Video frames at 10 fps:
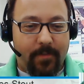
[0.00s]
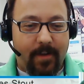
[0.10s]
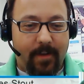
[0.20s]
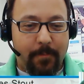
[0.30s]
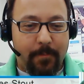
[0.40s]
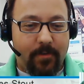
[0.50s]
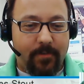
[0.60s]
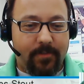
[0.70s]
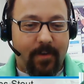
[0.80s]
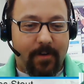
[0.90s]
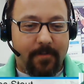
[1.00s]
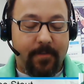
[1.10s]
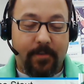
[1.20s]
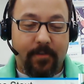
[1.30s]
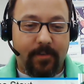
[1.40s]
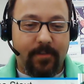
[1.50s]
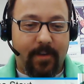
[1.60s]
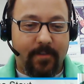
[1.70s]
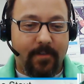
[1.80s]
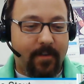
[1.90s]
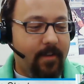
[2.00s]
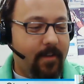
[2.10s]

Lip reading: that 8-ball is not officially sanctioned.